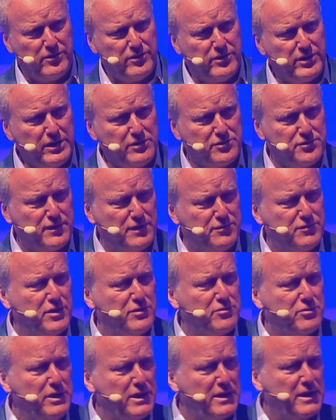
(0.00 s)
these
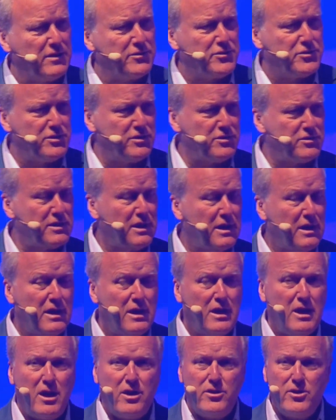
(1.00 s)
53 countries.
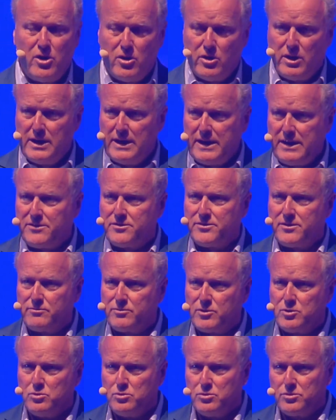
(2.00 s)
Not least,
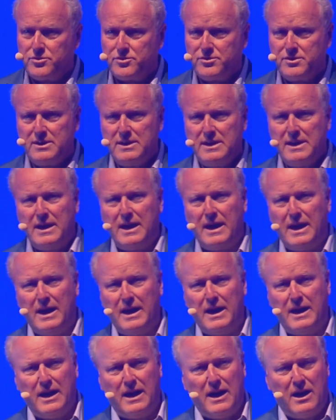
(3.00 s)
of course,
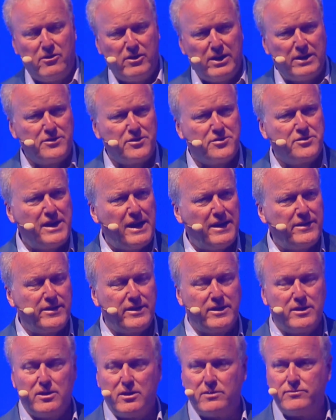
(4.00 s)
our
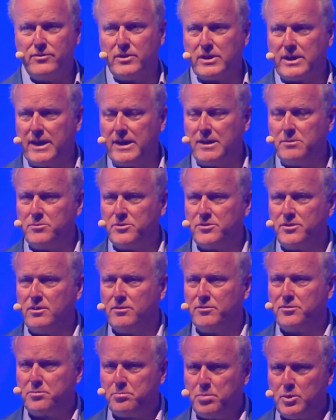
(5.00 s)
understanding of the games
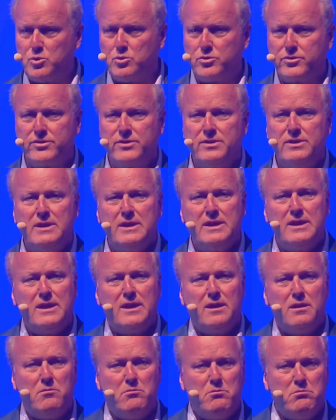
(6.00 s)
of sport,
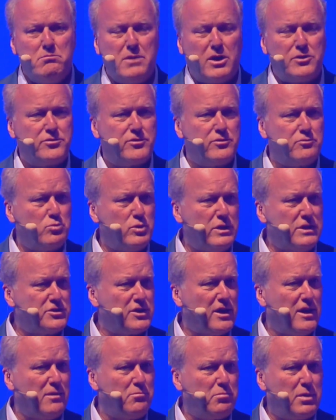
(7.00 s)
most of which
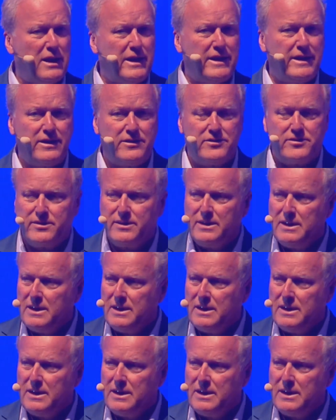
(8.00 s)
are played